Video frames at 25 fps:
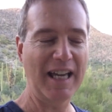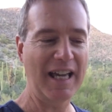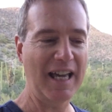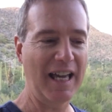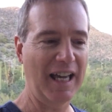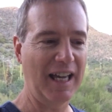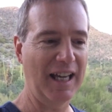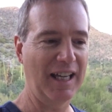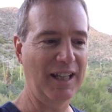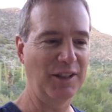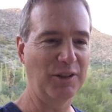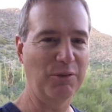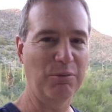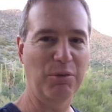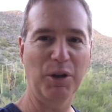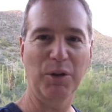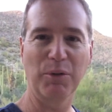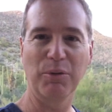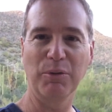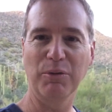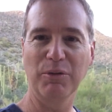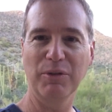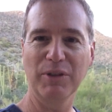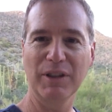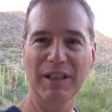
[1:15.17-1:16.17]
And
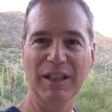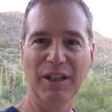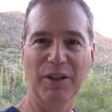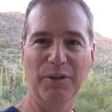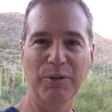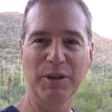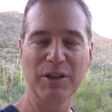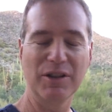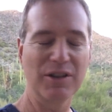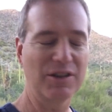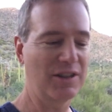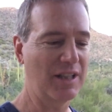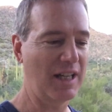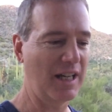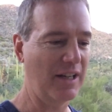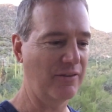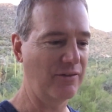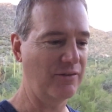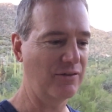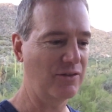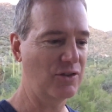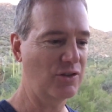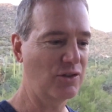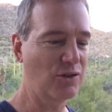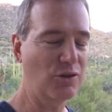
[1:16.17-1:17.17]
where, you know, we just
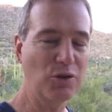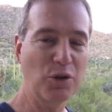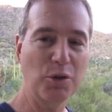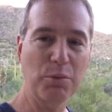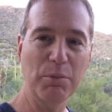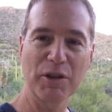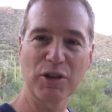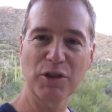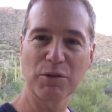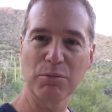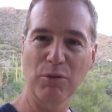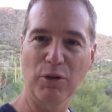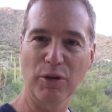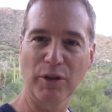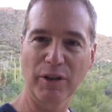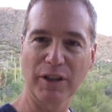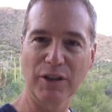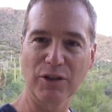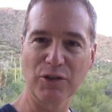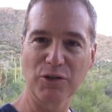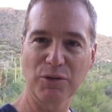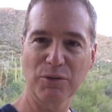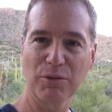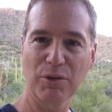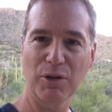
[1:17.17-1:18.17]
have so much more
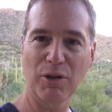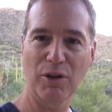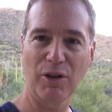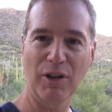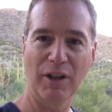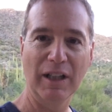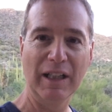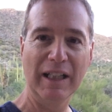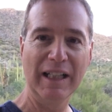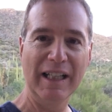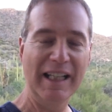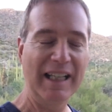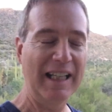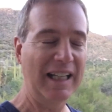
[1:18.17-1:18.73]
control.